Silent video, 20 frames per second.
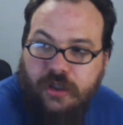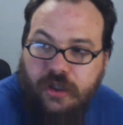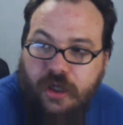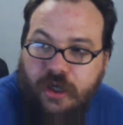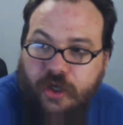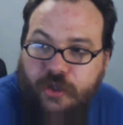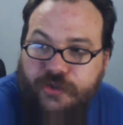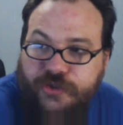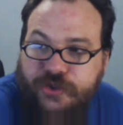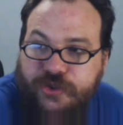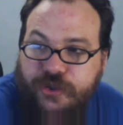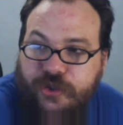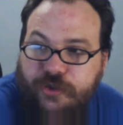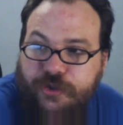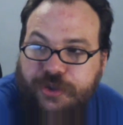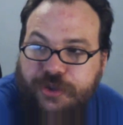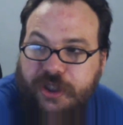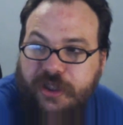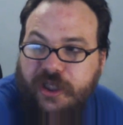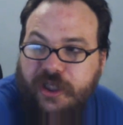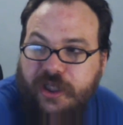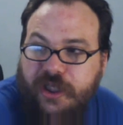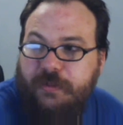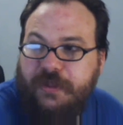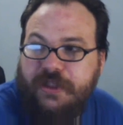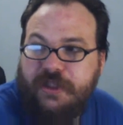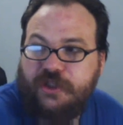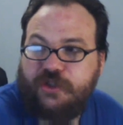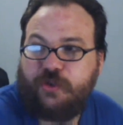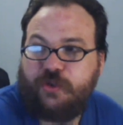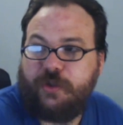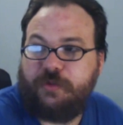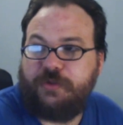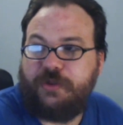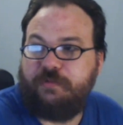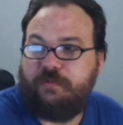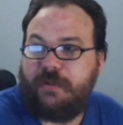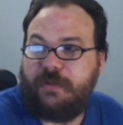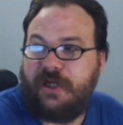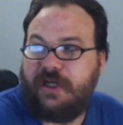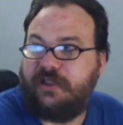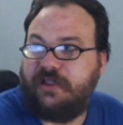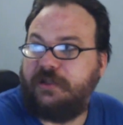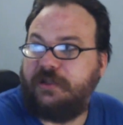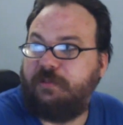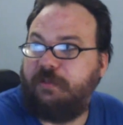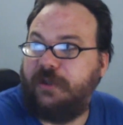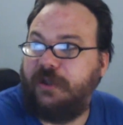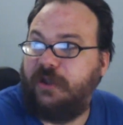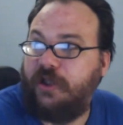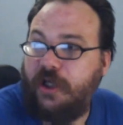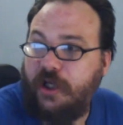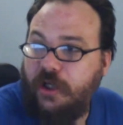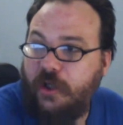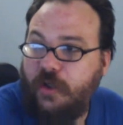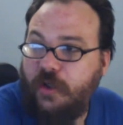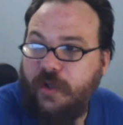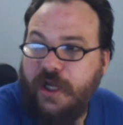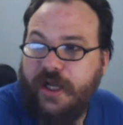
Also, check out my description box below.